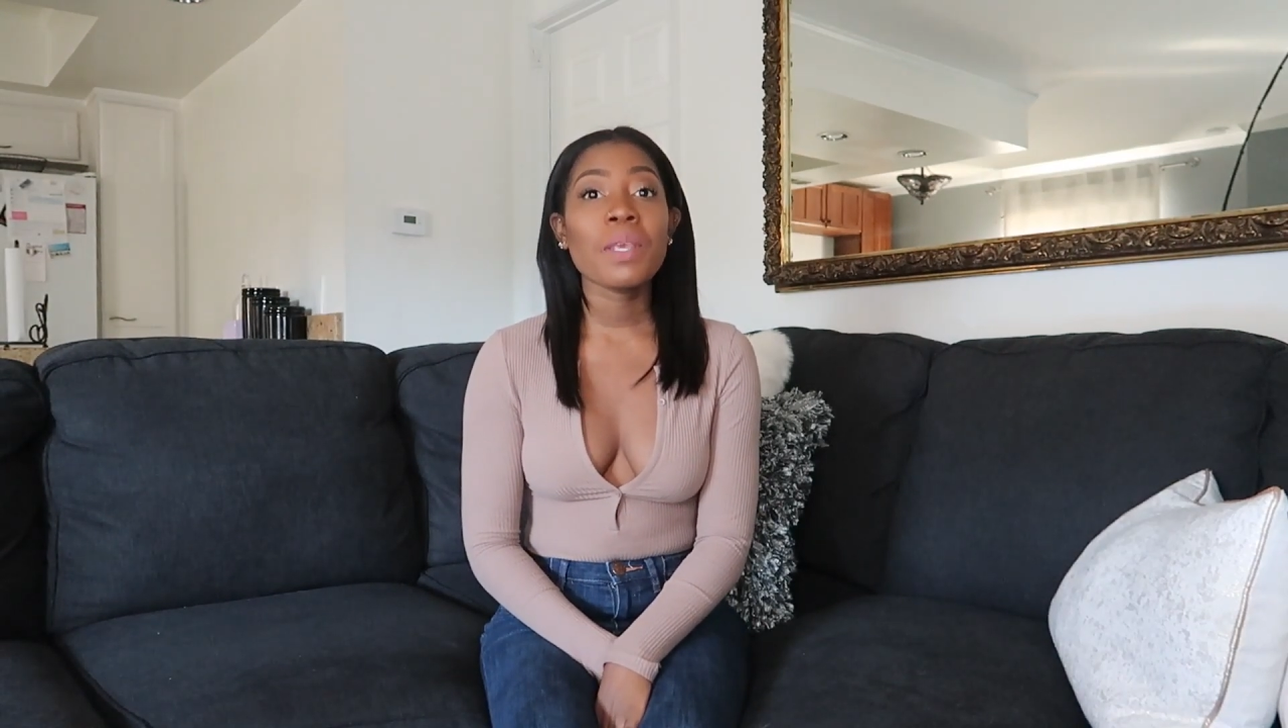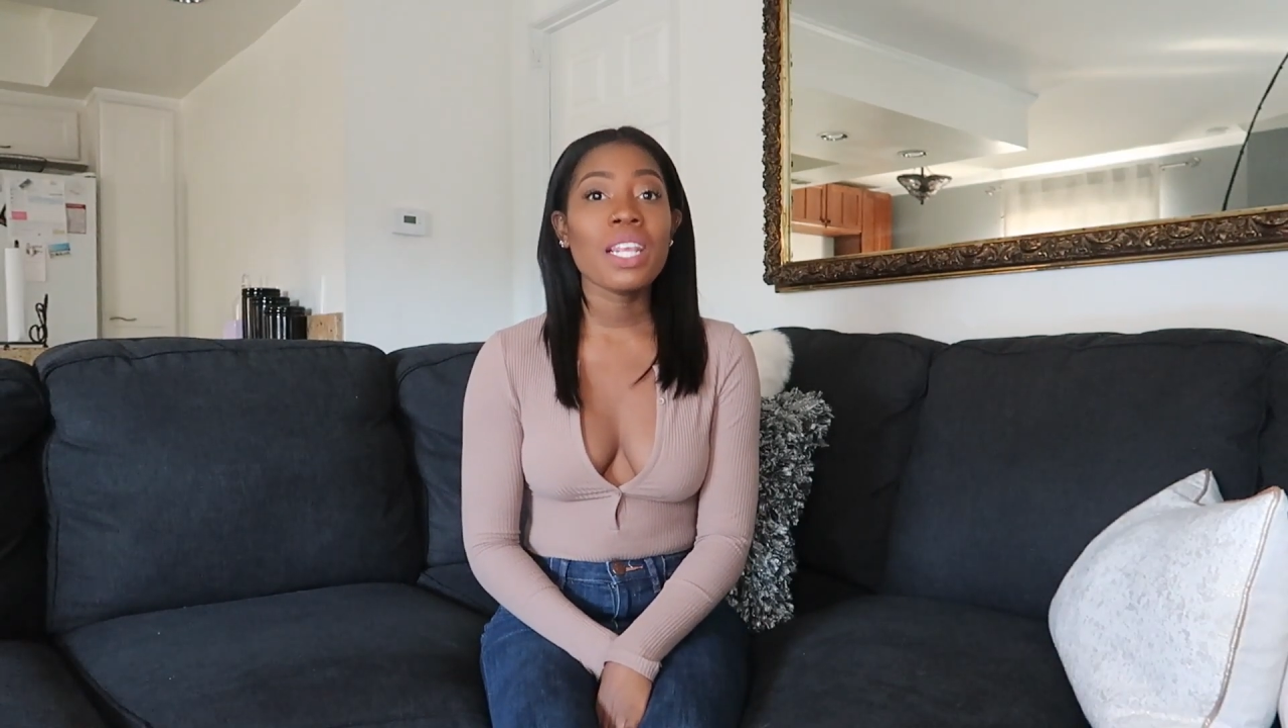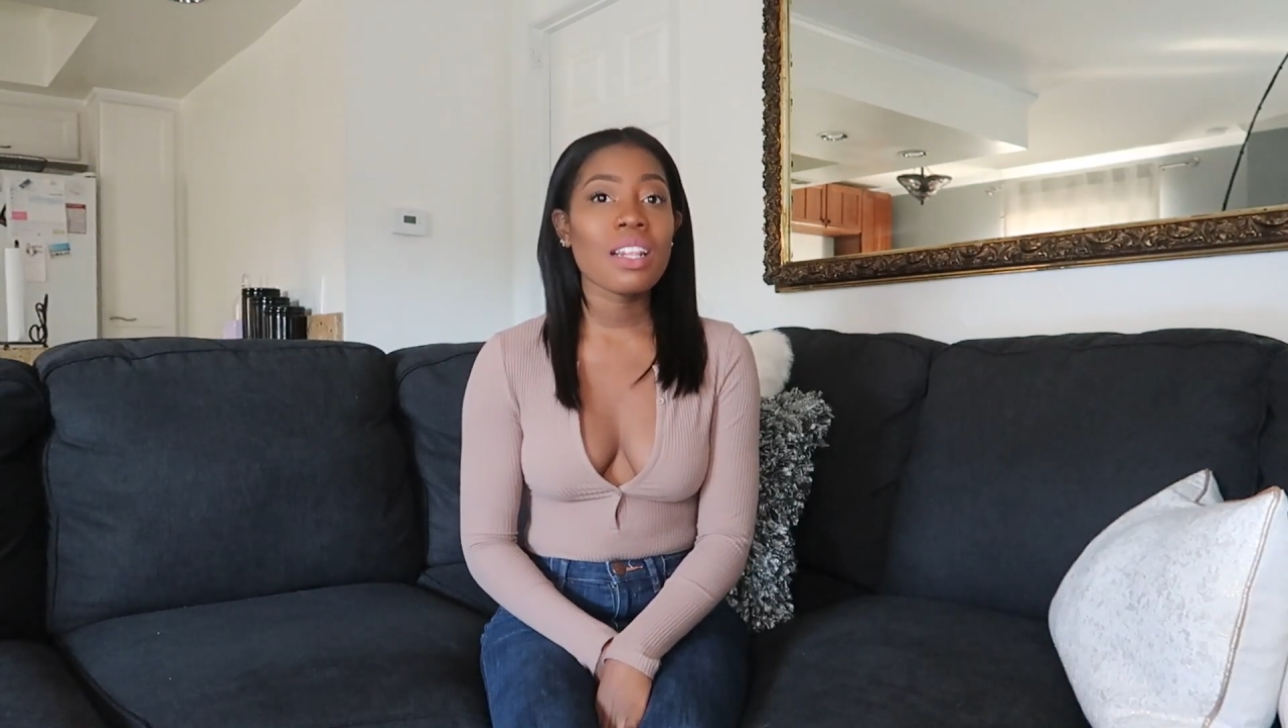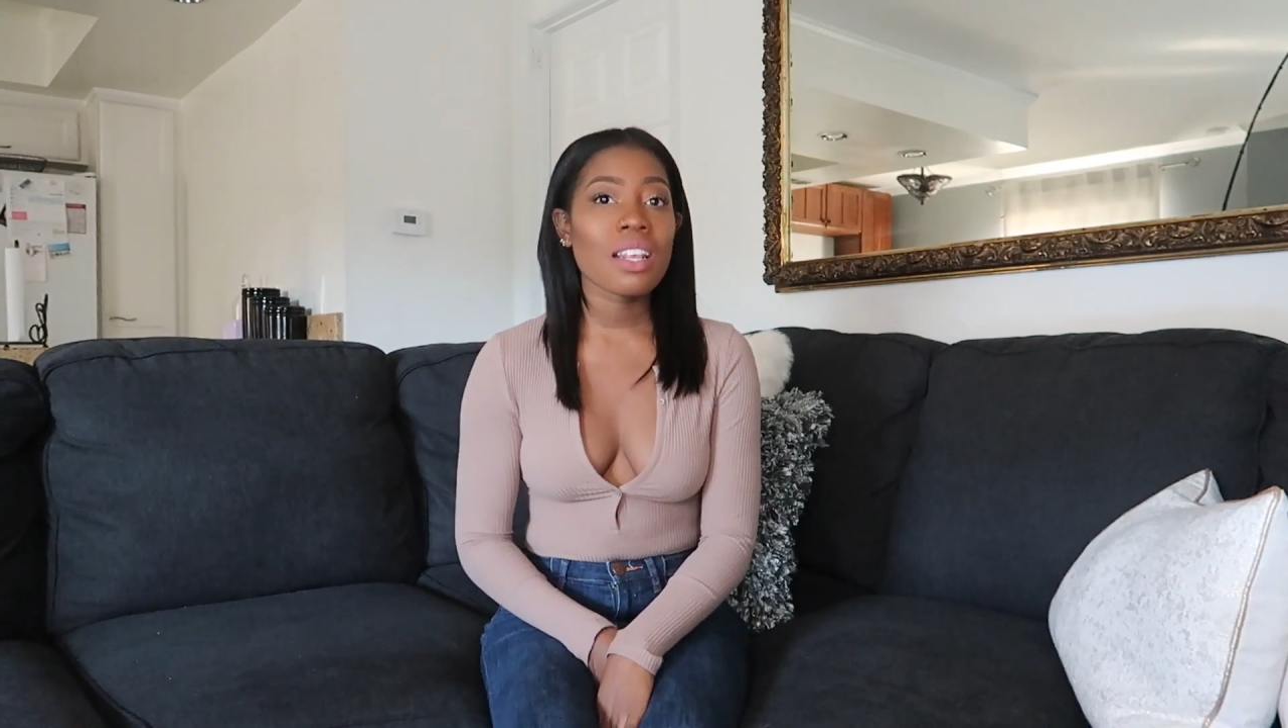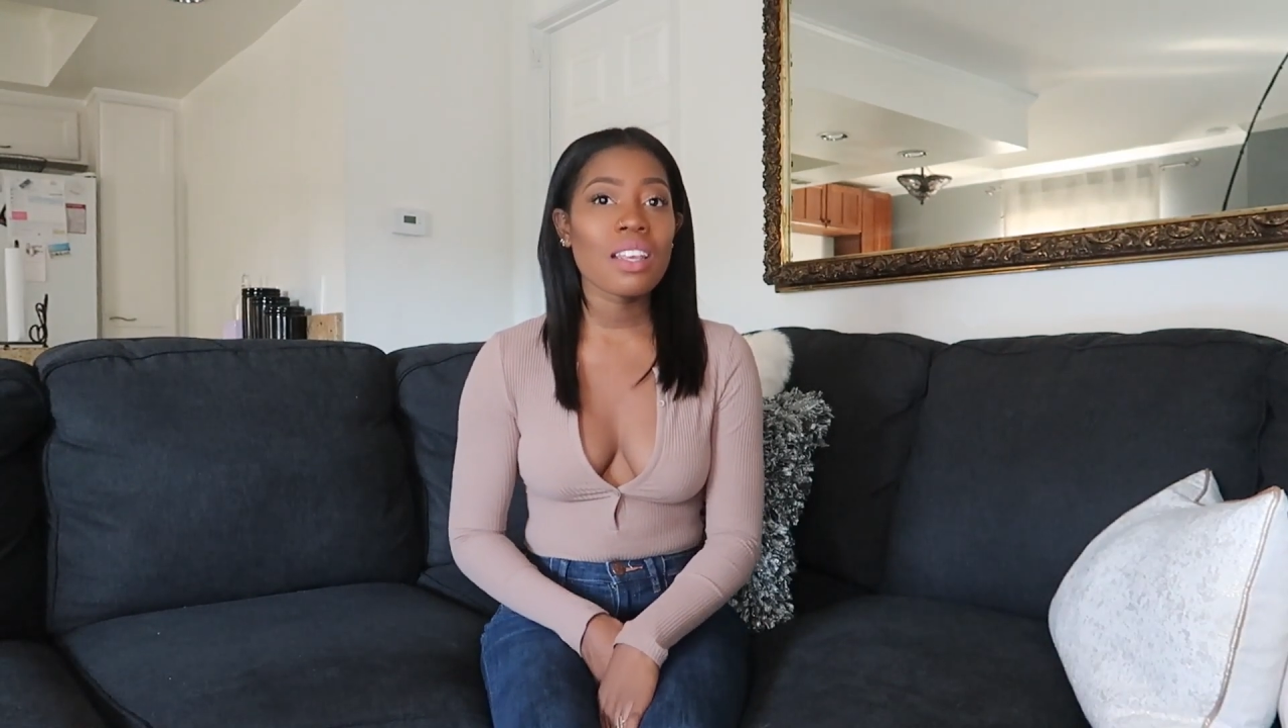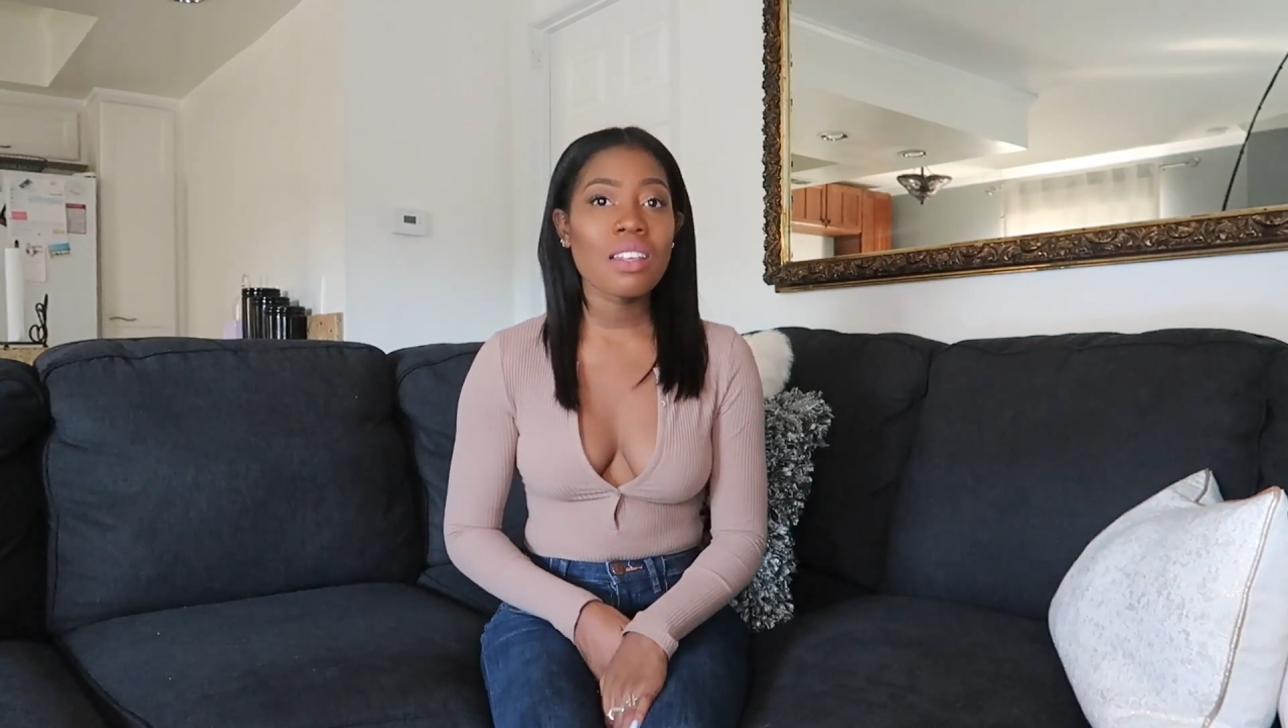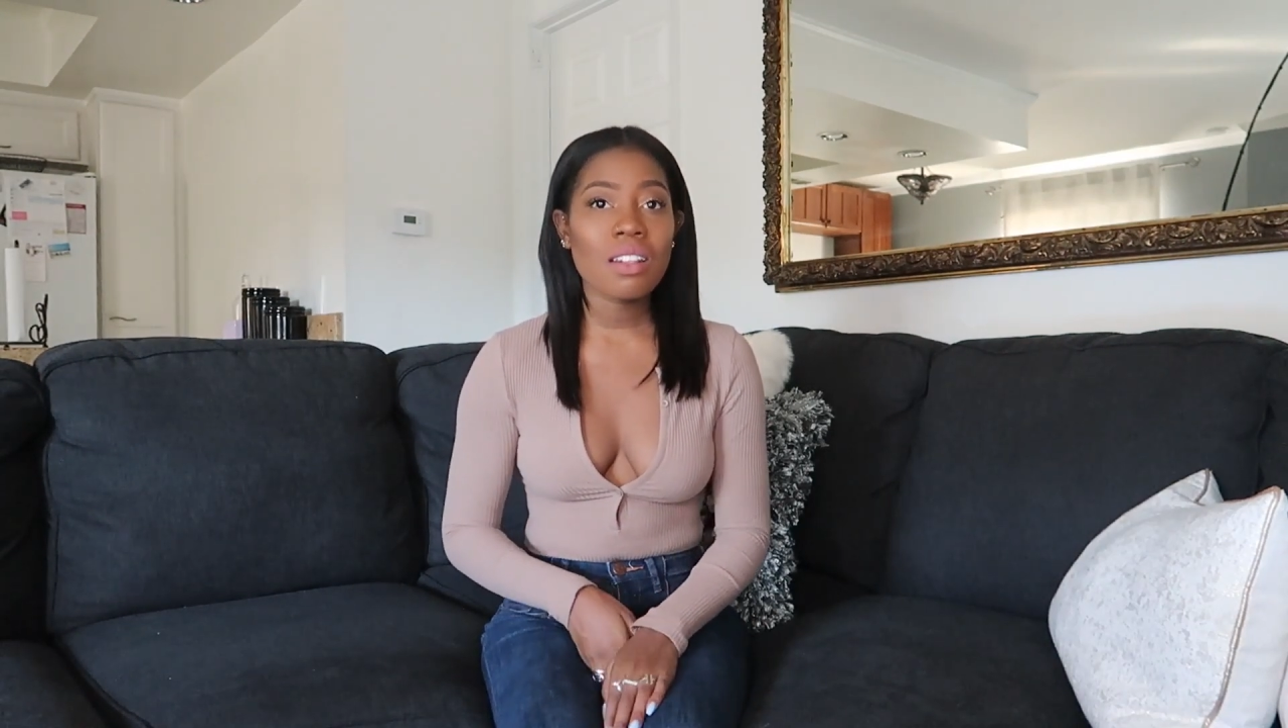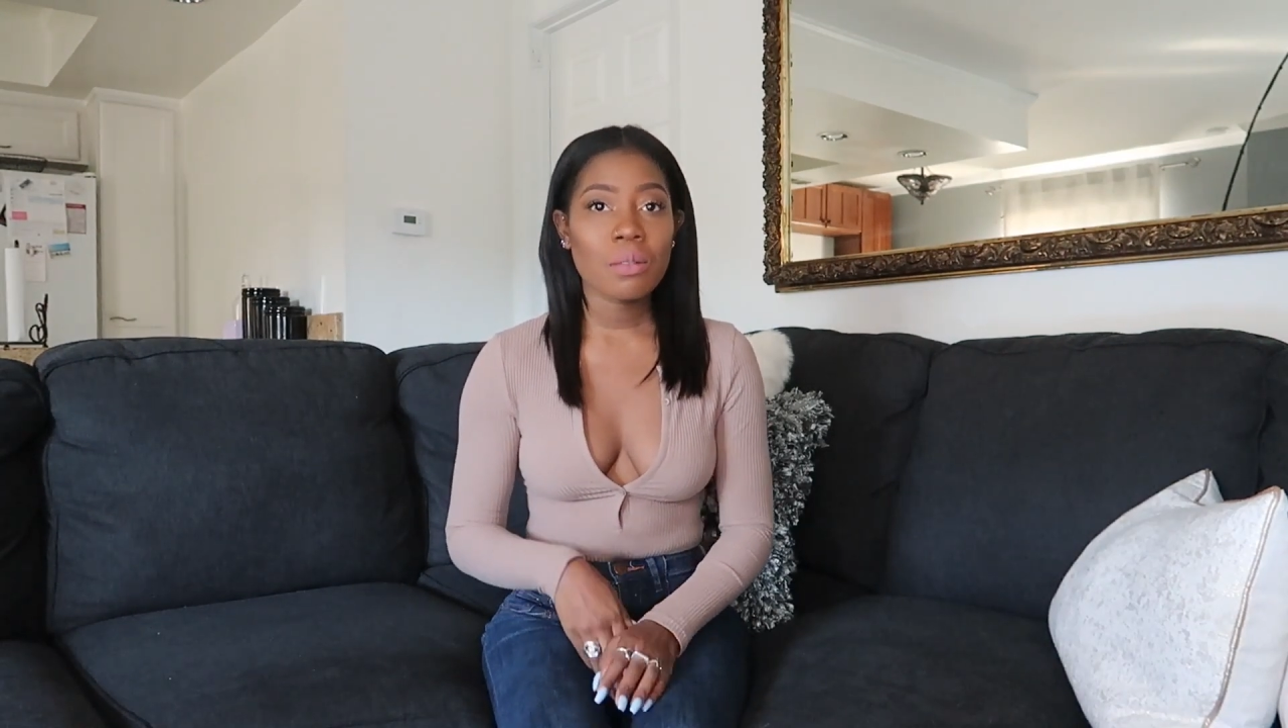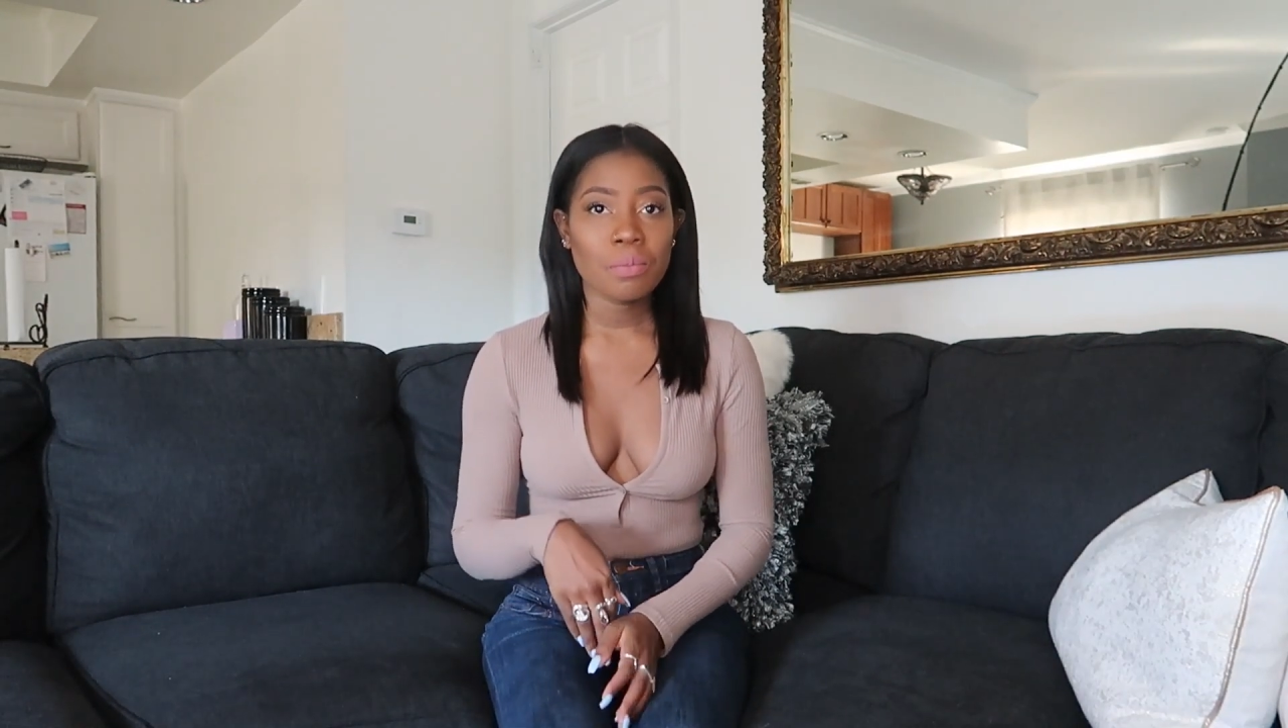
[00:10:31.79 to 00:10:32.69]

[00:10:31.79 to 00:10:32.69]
pieces,